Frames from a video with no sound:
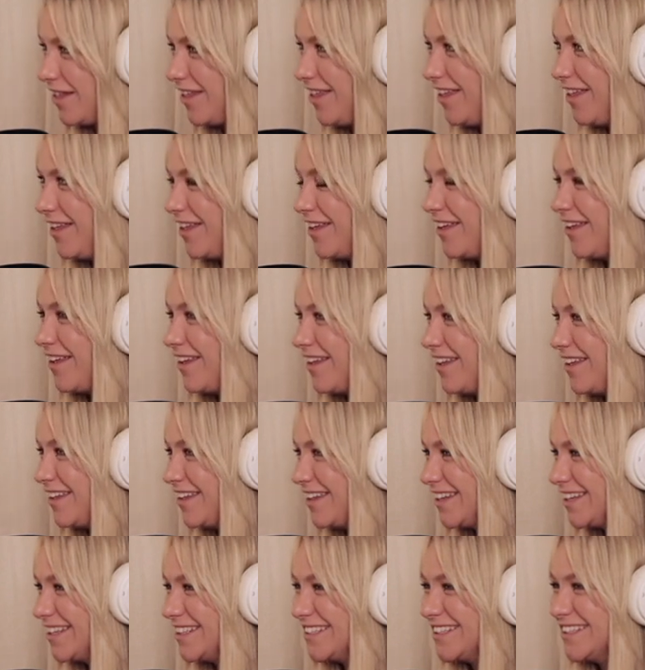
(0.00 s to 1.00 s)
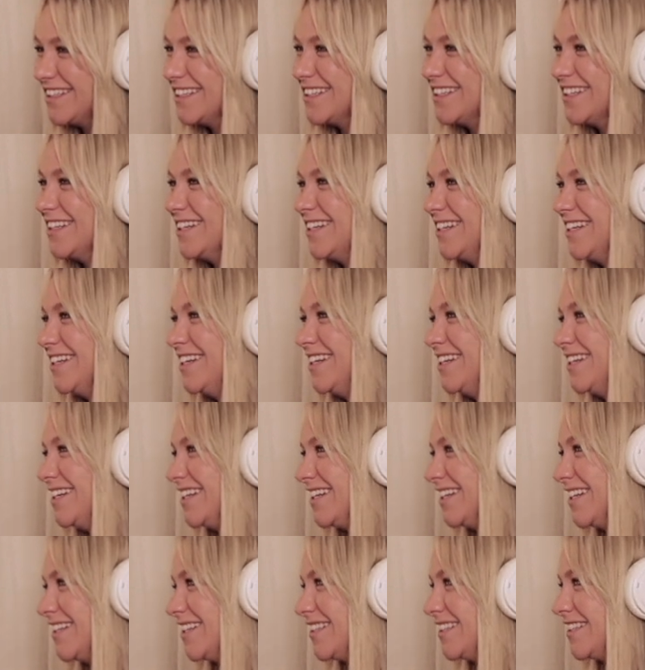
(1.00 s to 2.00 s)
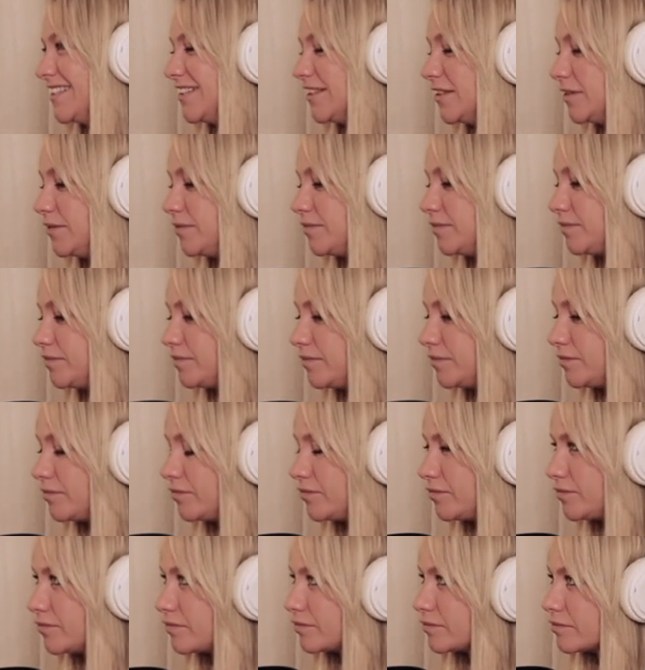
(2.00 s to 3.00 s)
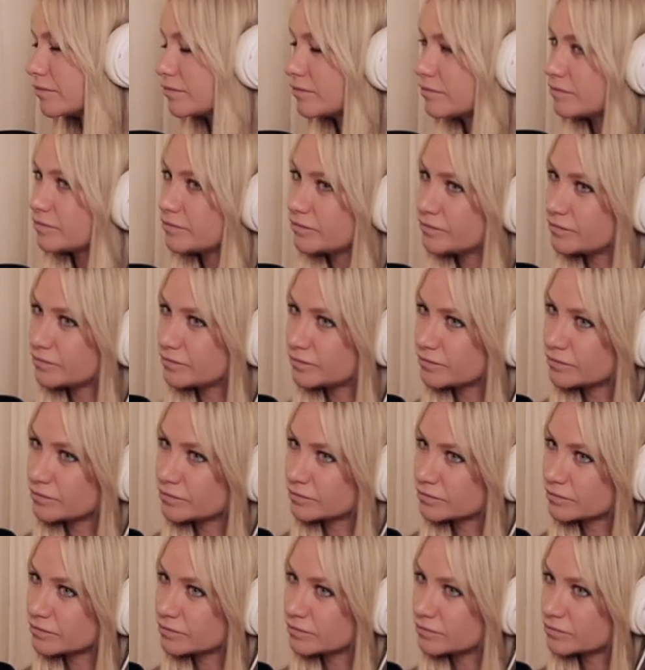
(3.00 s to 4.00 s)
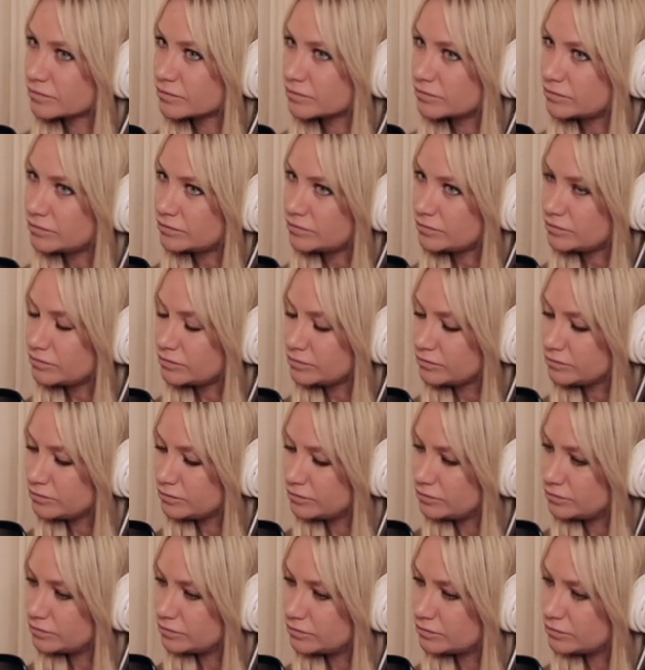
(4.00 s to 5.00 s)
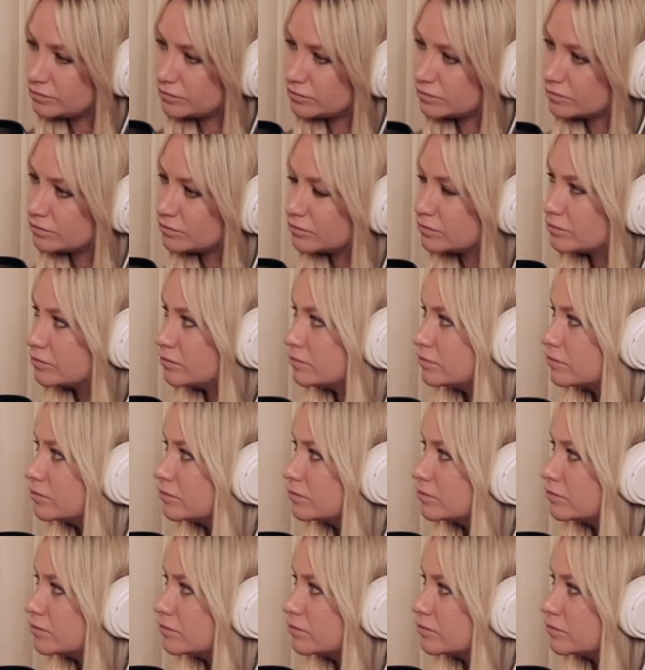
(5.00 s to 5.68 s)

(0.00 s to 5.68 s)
(not speaking)